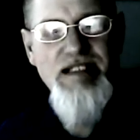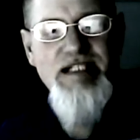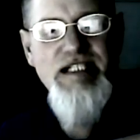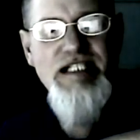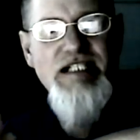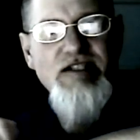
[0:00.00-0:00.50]

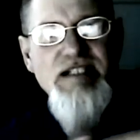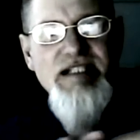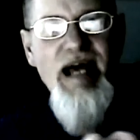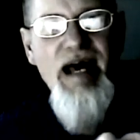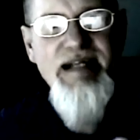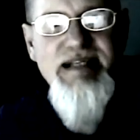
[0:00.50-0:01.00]
and you
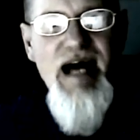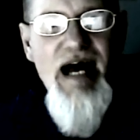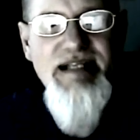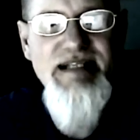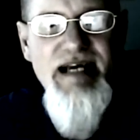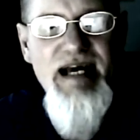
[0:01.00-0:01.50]
irritate
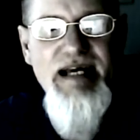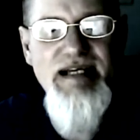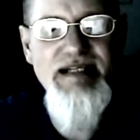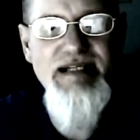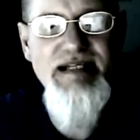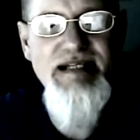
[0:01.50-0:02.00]
that
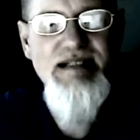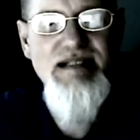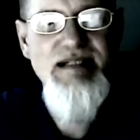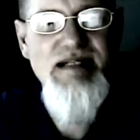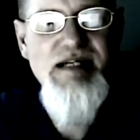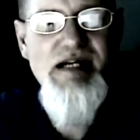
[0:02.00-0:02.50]
thing.
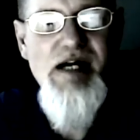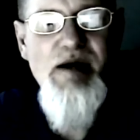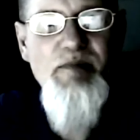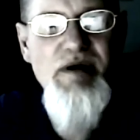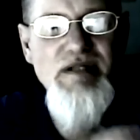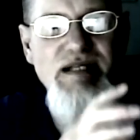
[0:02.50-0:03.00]

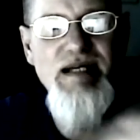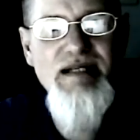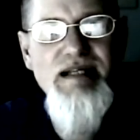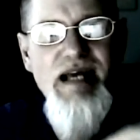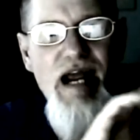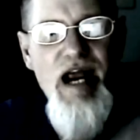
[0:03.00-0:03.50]
But
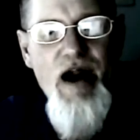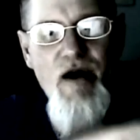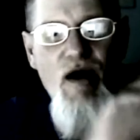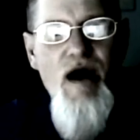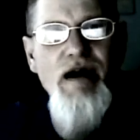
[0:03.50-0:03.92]
getting the air